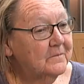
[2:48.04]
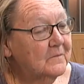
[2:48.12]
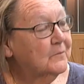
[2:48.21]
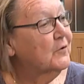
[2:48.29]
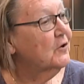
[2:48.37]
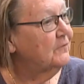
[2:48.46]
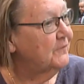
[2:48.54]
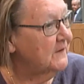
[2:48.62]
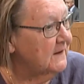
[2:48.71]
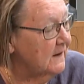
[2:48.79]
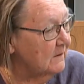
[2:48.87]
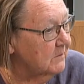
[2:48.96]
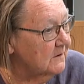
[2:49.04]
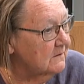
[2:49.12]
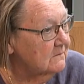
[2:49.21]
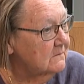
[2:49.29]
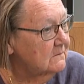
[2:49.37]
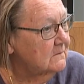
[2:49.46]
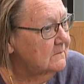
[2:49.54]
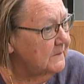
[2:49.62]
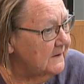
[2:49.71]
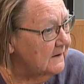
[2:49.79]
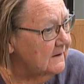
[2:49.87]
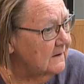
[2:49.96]
profitable
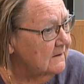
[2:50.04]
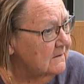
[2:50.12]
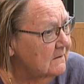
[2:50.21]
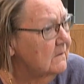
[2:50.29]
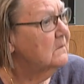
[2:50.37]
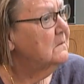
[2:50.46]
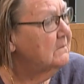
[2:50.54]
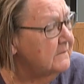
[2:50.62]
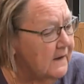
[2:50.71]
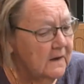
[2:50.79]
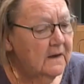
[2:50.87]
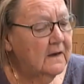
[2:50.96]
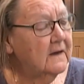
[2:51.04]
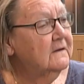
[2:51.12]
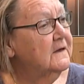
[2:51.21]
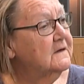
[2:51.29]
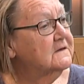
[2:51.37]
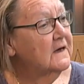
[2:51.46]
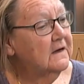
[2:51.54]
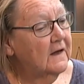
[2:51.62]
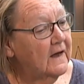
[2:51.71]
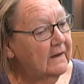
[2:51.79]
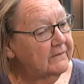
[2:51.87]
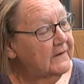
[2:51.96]
pig. It is
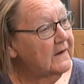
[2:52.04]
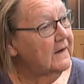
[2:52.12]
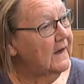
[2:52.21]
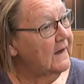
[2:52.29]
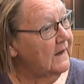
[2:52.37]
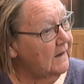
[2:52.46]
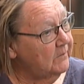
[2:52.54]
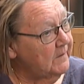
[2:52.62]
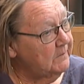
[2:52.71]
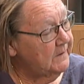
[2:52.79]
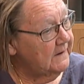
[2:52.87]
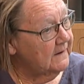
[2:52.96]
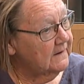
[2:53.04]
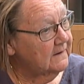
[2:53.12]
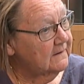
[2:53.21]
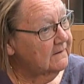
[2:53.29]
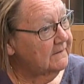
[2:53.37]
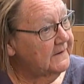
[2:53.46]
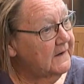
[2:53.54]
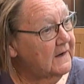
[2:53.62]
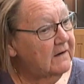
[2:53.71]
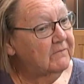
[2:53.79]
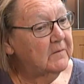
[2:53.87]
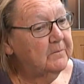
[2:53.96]
a happy pig
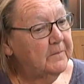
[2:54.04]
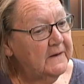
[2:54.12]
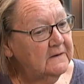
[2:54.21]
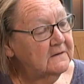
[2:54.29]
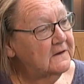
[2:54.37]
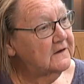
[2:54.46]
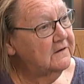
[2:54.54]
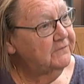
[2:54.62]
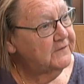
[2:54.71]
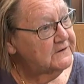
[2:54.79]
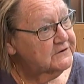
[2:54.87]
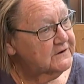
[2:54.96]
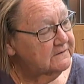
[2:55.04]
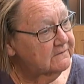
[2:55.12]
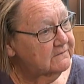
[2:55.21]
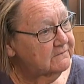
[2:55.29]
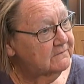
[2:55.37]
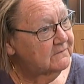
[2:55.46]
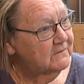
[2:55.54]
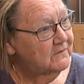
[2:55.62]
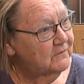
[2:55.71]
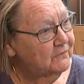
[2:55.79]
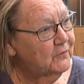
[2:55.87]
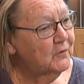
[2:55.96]
have a better efficient
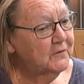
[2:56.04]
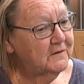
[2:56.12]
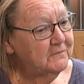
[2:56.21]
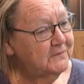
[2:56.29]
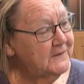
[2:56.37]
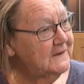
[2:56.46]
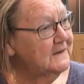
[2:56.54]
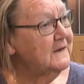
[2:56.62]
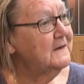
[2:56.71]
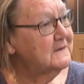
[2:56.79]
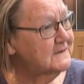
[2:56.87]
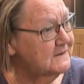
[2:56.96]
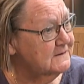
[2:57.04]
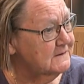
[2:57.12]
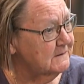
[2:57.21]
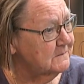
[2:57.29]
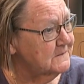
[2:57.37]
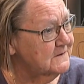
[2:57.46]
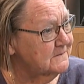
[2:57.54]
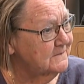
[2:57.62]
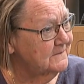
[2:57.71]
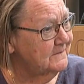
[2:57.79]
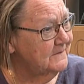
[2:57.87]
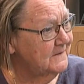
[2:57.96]
for the feeding systems
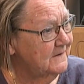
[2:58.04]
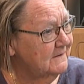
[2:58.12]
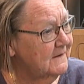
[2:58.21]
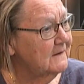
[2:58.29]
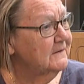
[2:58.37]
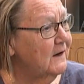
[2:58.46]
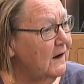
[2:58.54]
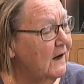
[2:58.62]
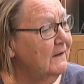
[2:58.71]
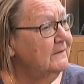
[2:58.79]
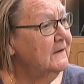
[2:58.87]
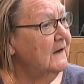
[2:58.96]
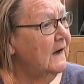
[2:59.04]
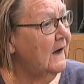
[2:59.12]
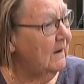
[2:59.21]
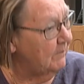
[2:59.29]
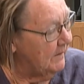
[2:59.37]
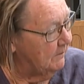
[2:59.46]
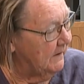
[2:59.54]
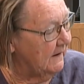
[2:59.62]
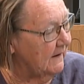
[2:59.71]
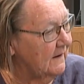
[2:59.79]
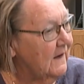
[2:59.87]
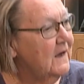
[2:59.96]
than the unhappy pig.
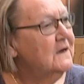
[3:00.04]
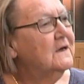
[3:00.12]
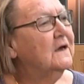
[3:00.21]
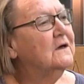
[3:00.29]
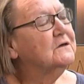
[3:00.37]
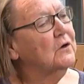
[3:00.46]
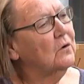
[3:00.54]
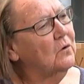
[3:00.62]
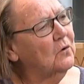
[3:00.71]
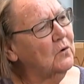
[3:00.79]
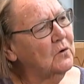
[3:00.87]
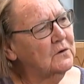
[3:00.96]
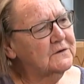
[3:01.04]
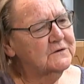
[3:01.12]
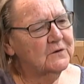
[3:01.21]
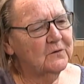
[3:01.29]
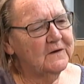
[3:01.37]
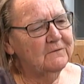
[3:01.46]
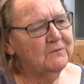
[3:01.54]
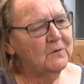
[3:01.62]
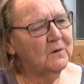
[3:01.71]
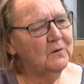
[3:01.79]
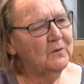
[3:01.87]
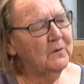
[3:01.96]
So also, if you
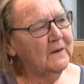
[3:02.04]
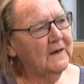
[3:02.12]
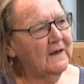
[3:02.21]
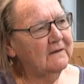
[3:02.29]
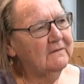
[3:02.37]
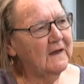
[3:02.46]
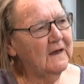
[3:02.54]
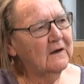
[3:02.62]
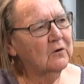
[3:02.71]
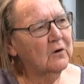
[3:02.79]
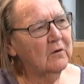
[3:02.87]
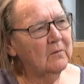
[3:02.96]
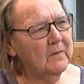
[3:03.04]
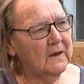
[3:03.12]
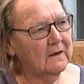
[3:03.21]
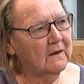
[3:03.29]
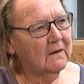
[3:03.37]
are looking at the economy